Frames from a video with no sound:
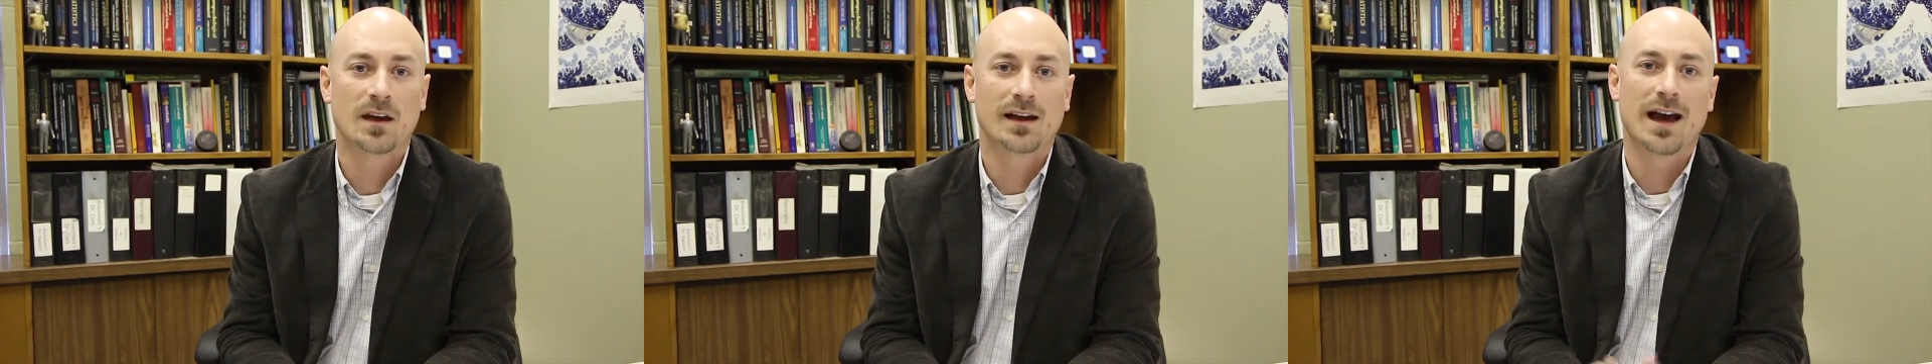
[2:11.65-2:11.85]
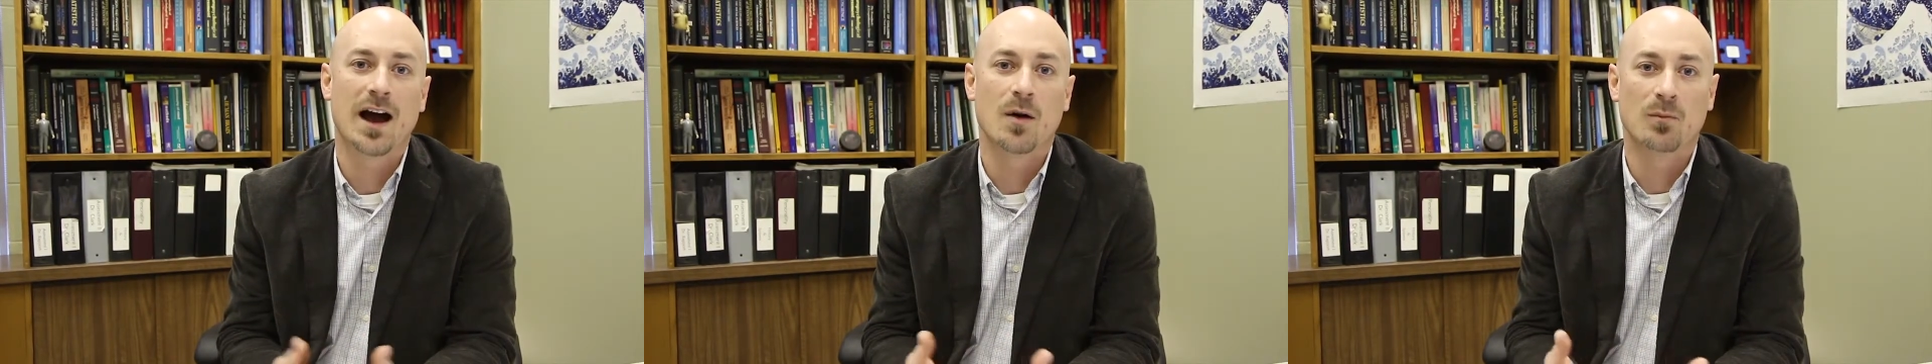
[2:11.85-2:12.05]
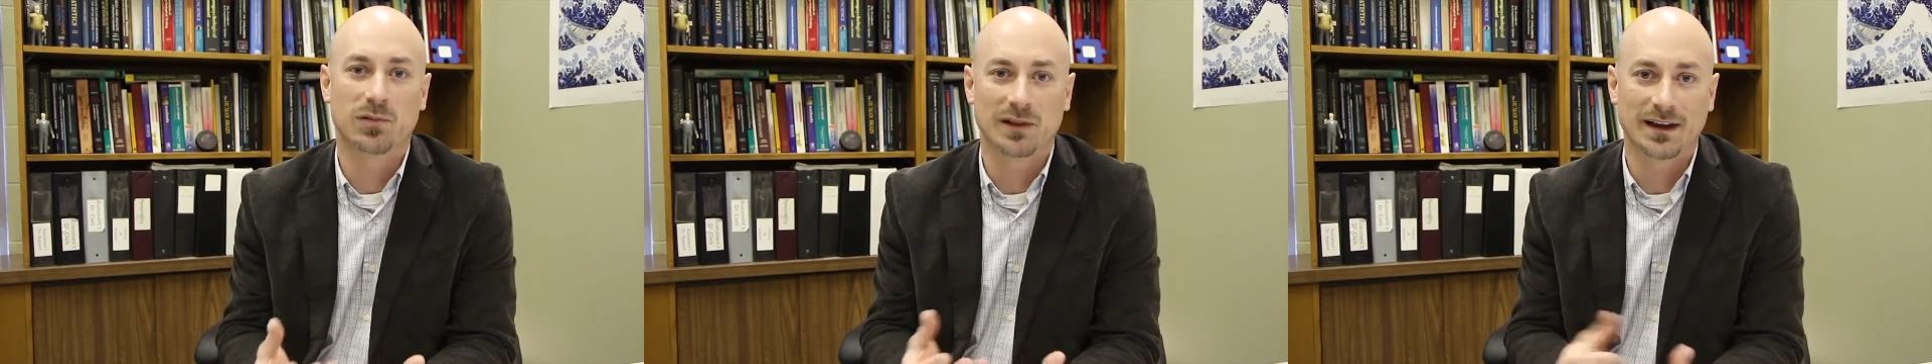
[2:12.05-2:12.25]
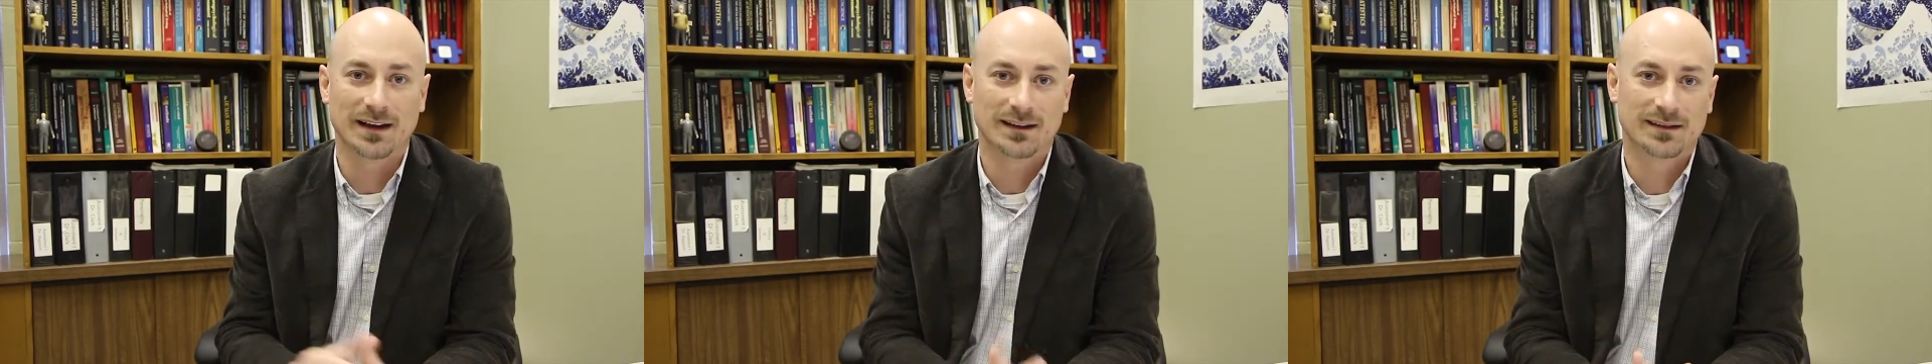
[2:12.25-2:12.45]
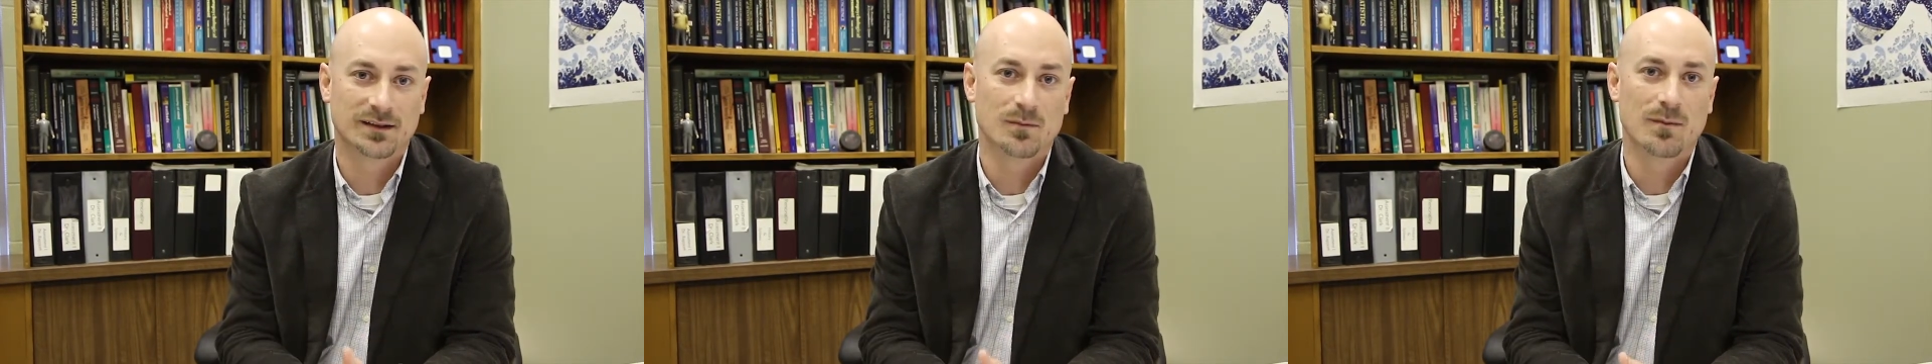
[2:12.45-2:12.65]

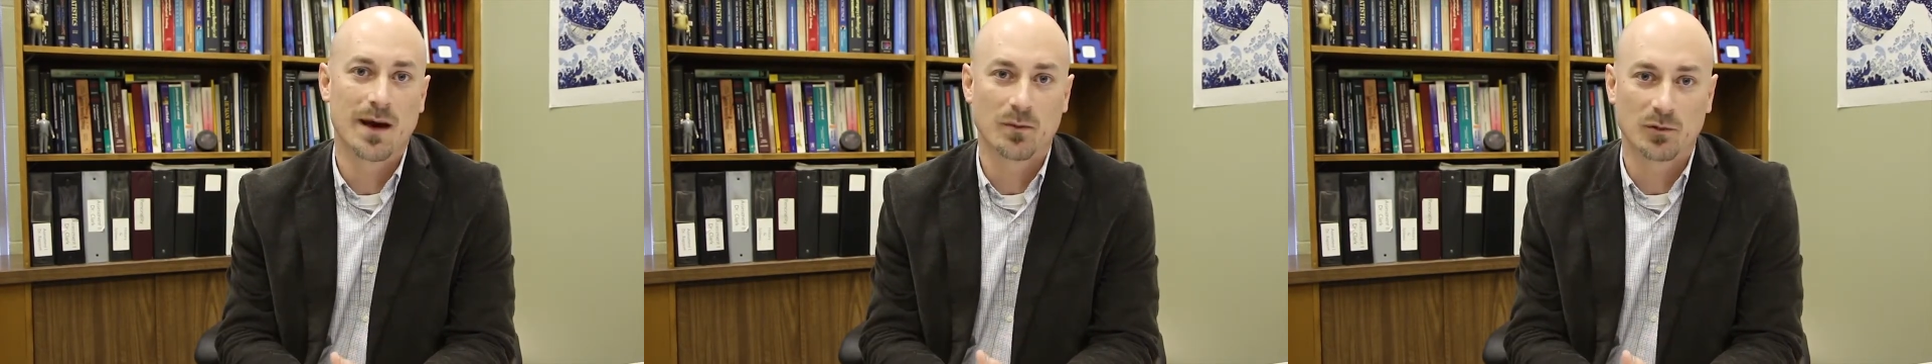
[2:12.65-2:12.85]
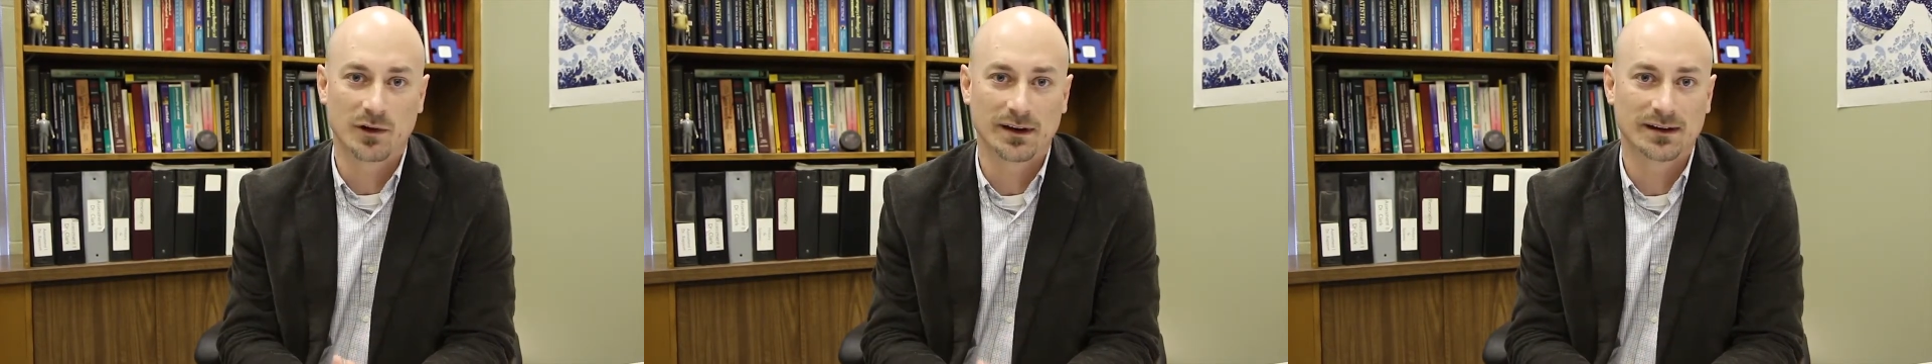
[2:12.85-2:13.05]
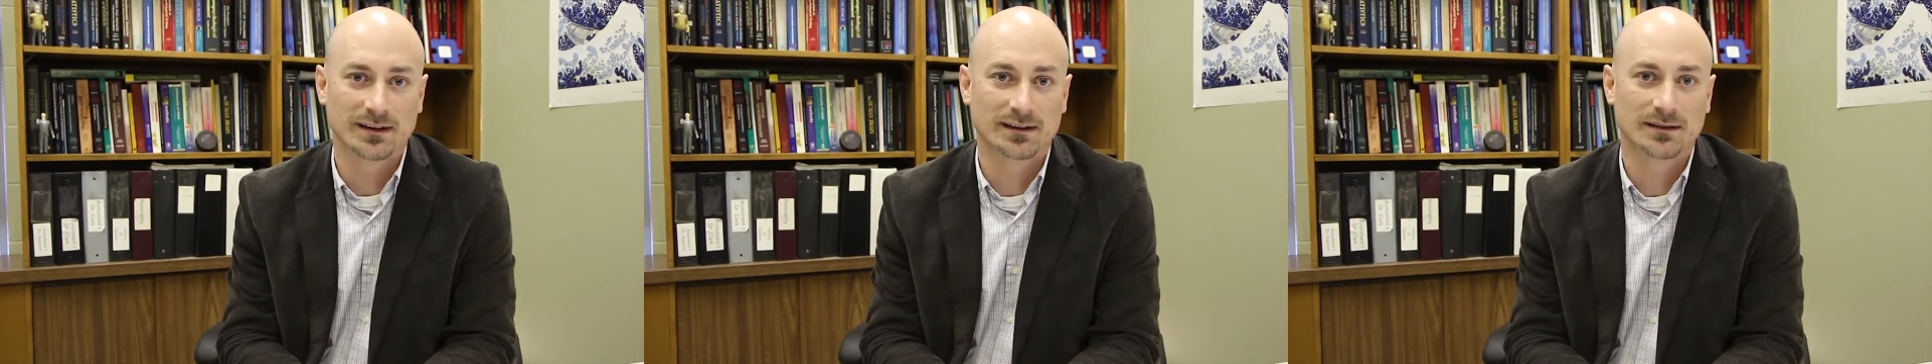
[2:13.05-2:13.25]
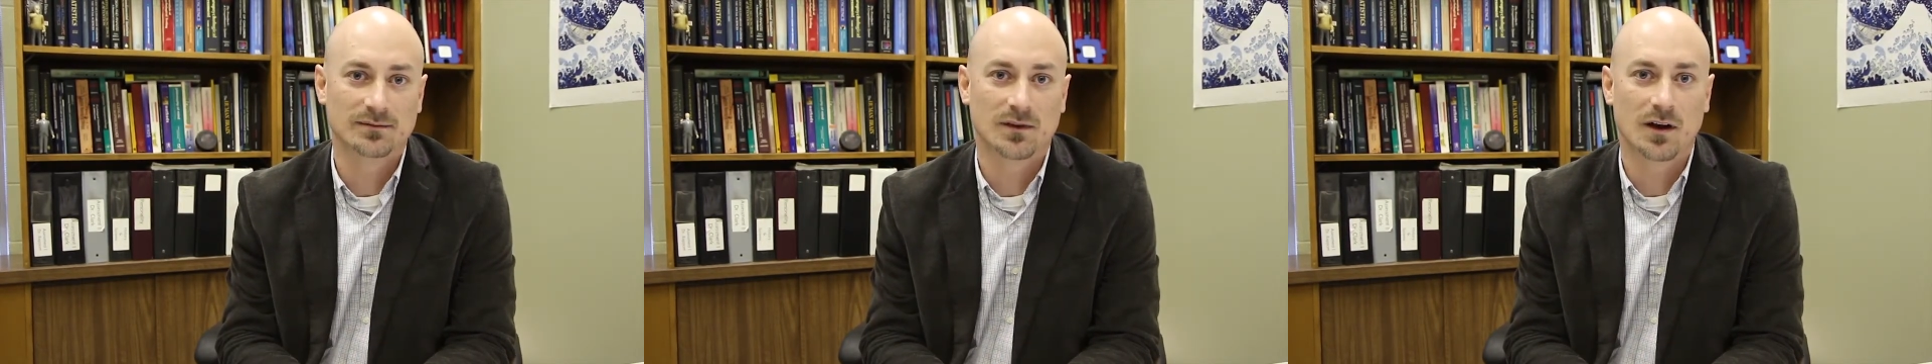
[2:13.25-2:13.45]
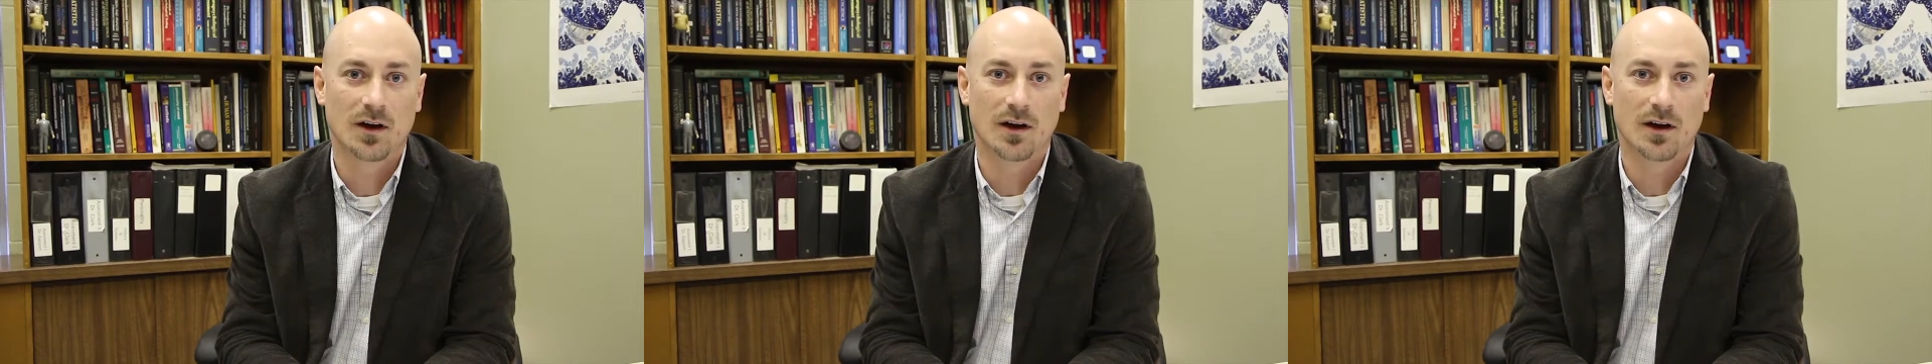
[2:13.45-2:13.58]
complex memories